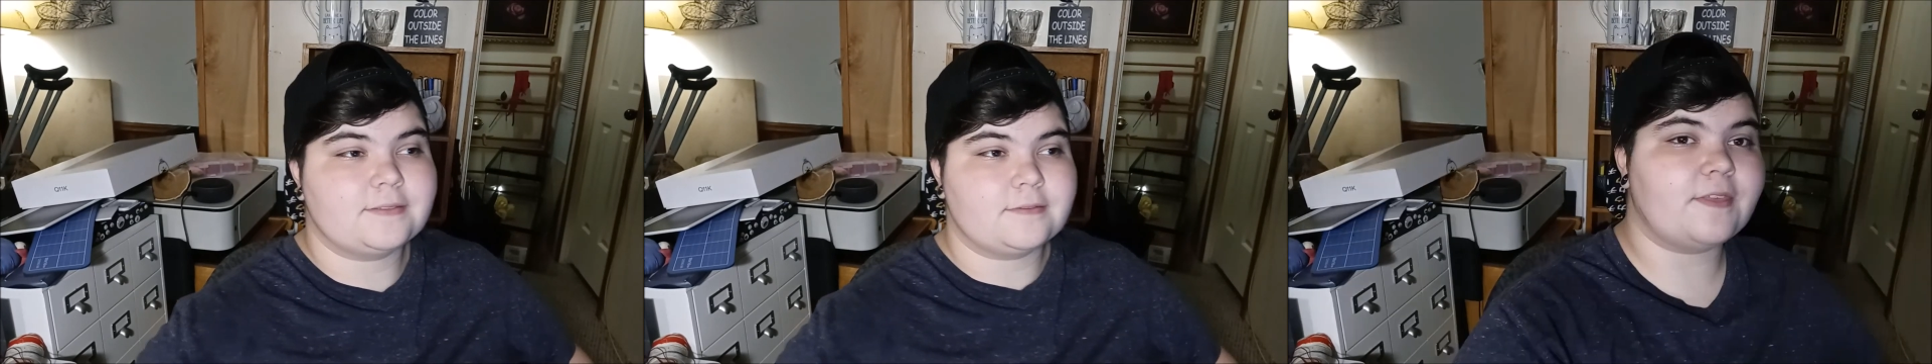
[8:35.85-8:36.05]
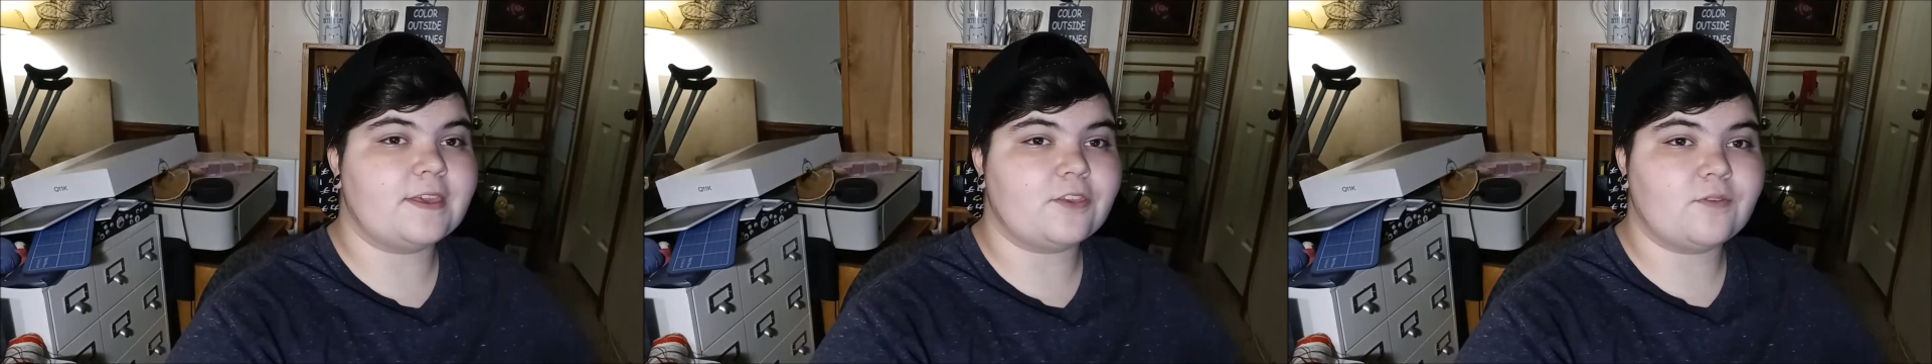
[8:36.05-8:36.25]

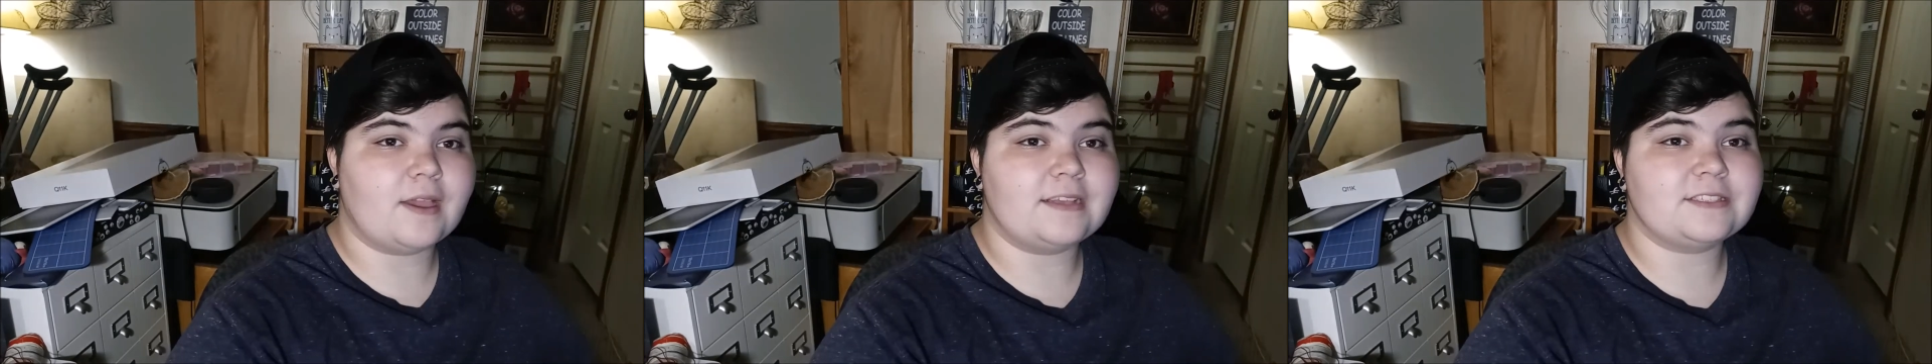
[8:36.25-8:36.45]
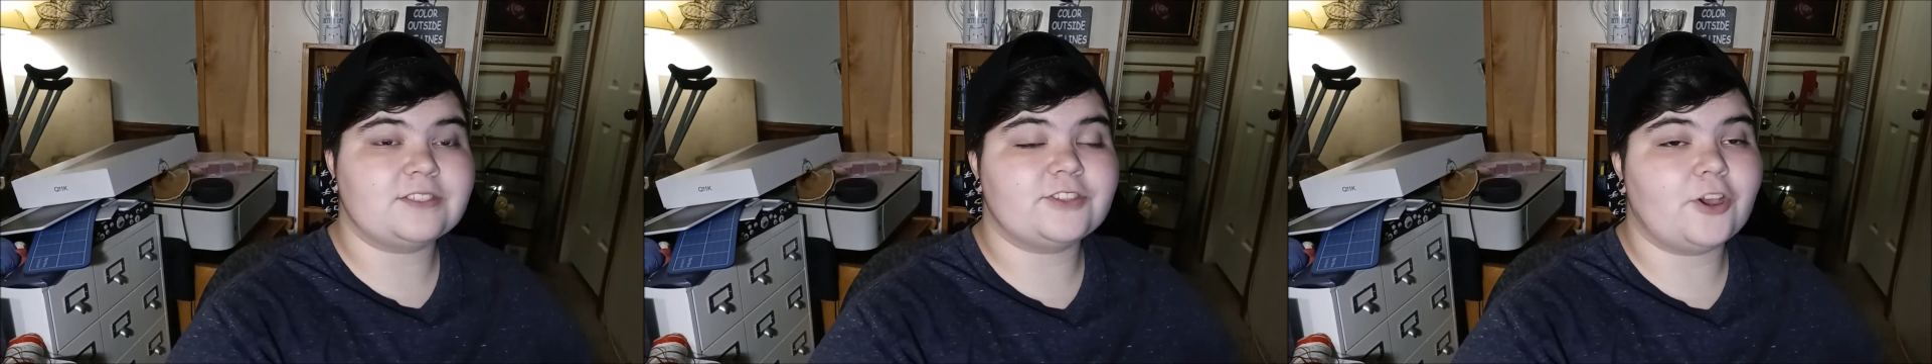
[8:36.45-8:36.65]
Thank you
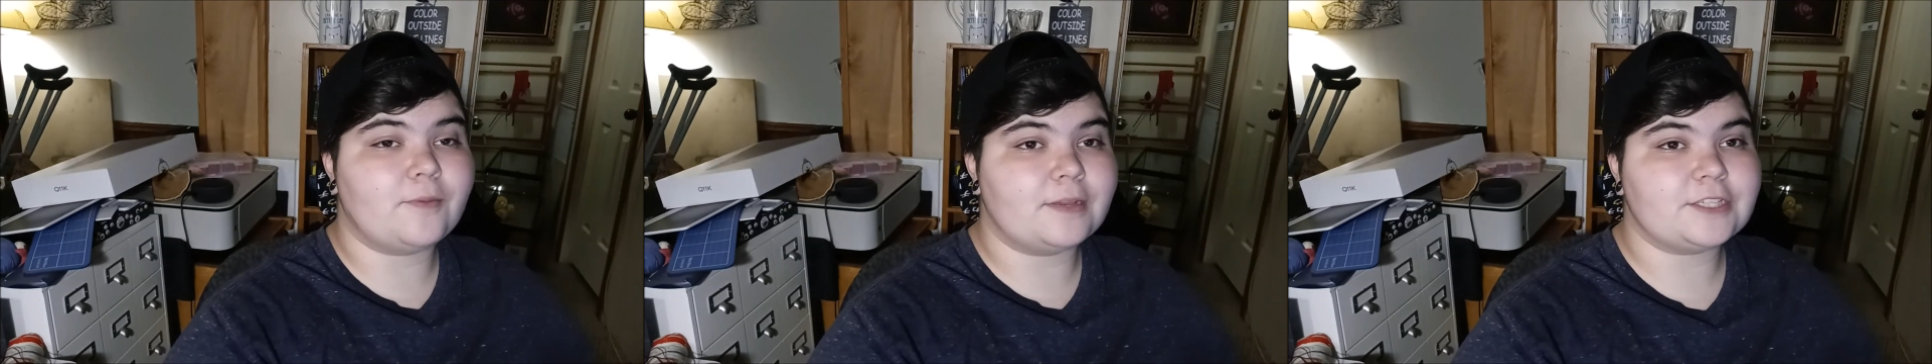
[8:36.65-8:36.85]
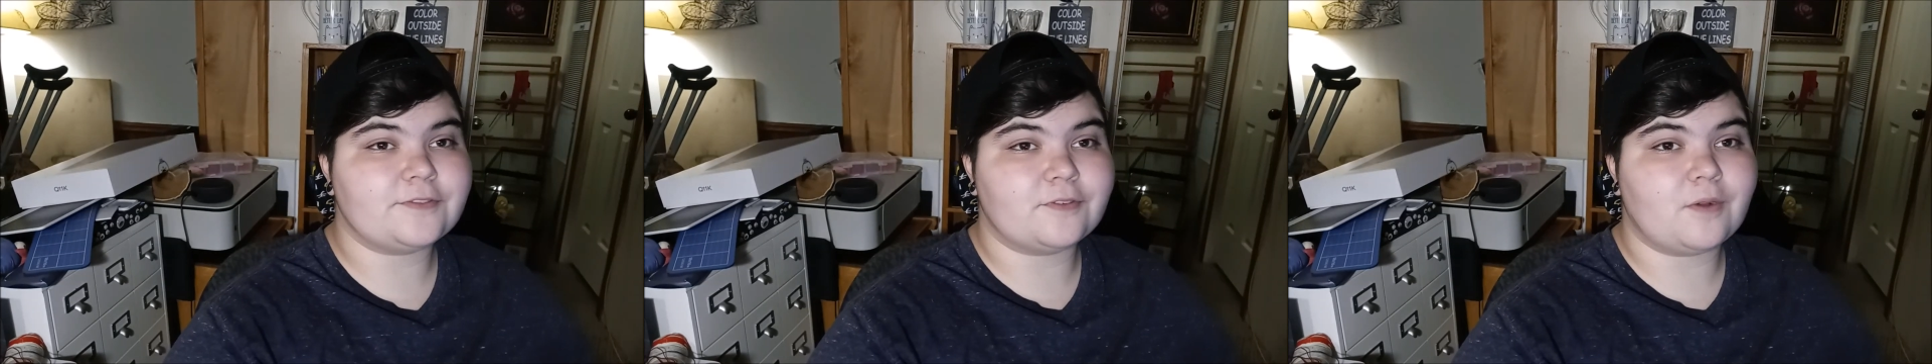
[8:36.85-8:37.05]
guys so
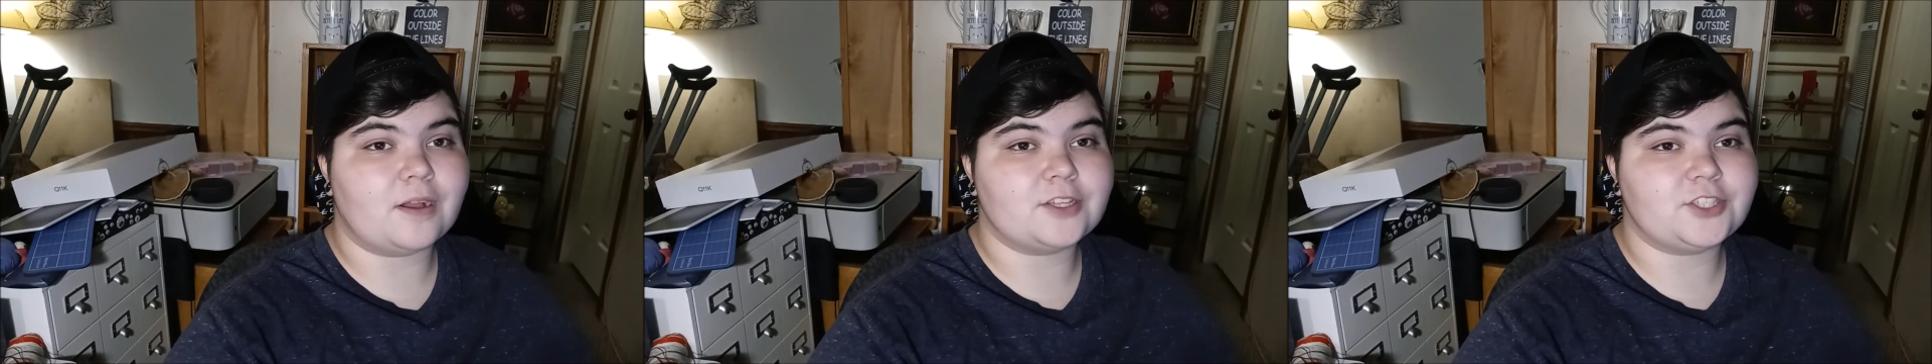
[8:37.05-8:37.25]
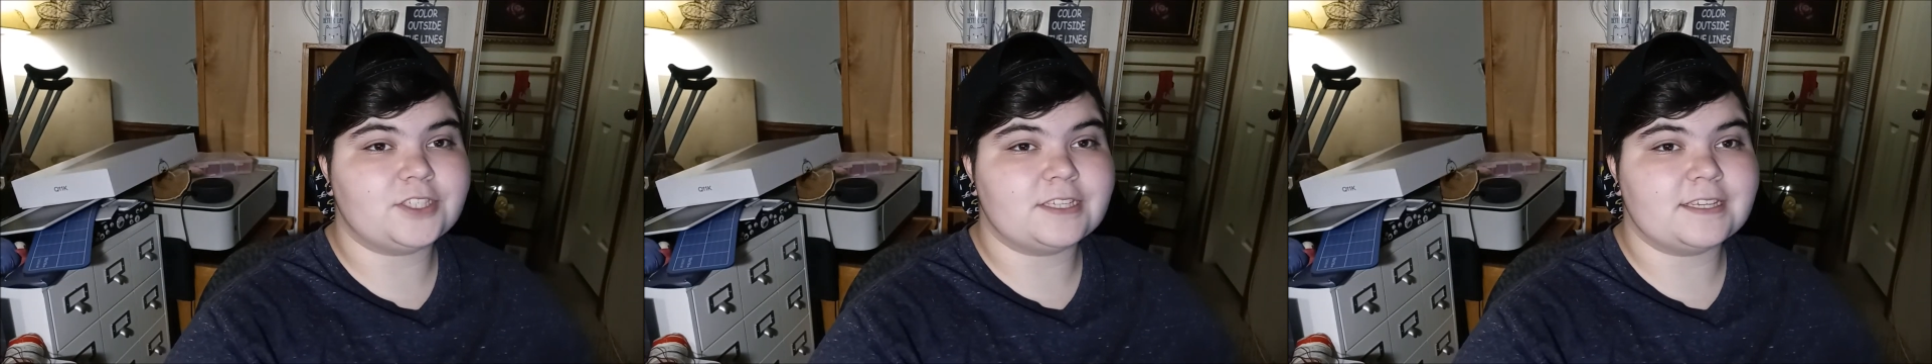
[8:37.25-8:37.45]
much for
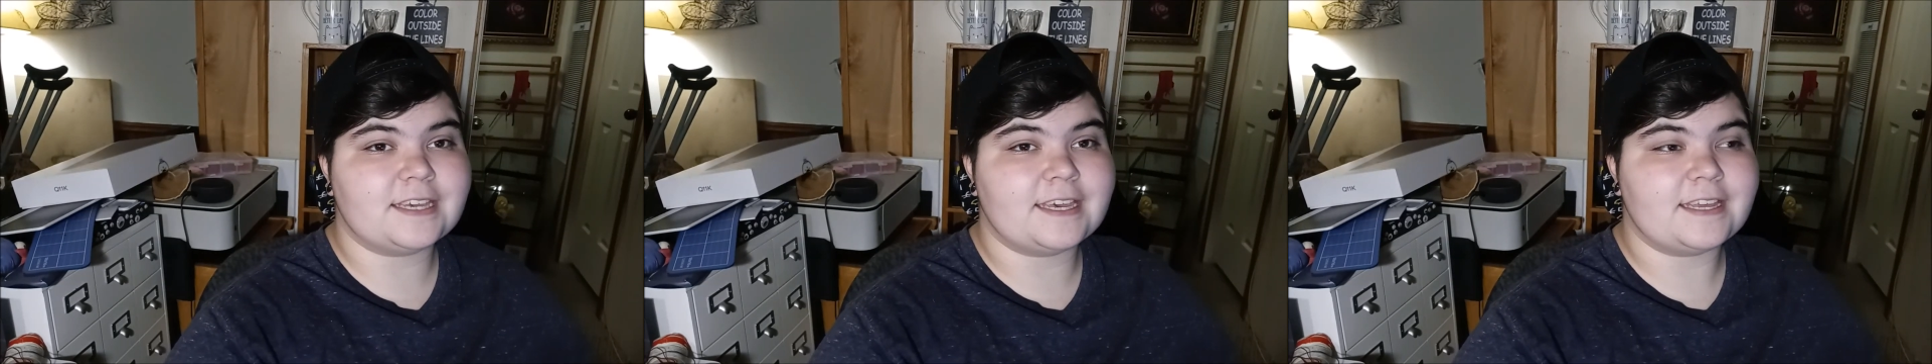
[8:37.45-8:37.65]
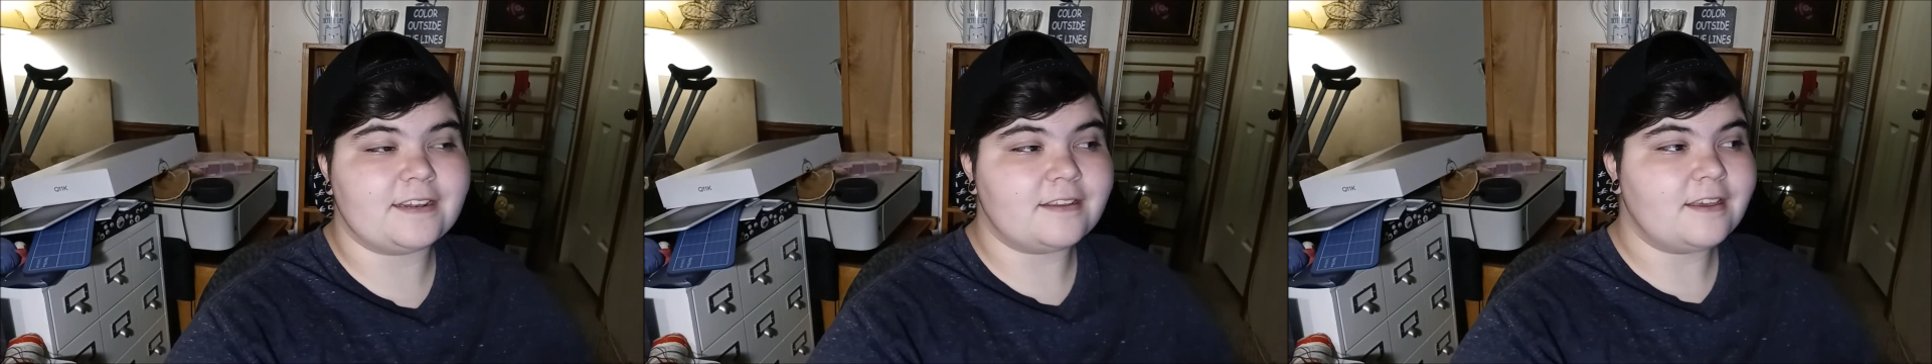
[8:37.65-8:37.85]
watching
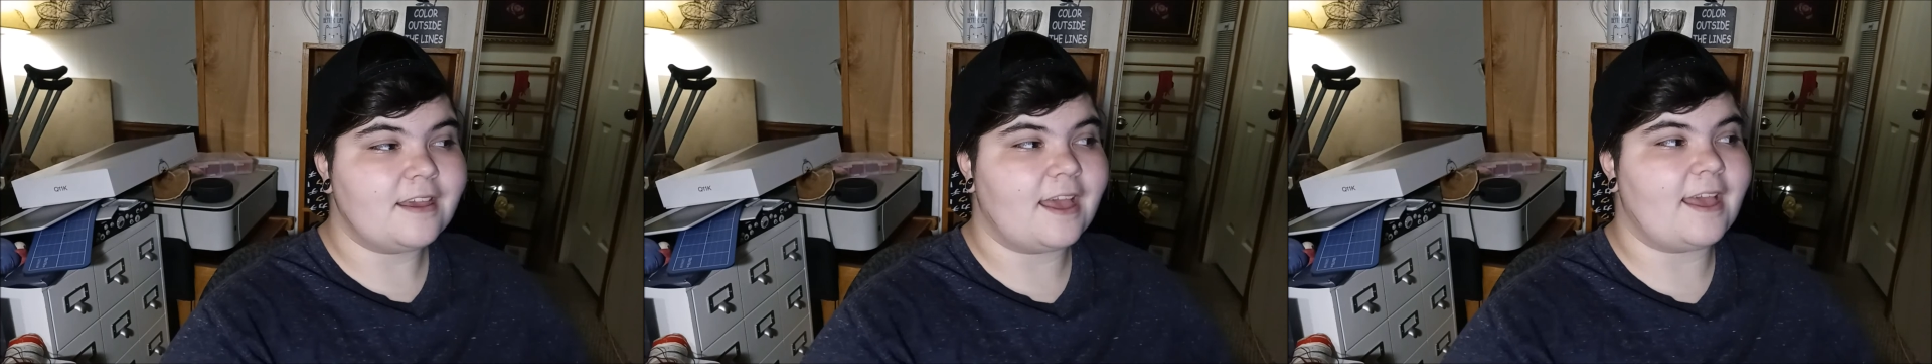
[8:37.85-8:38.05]
again,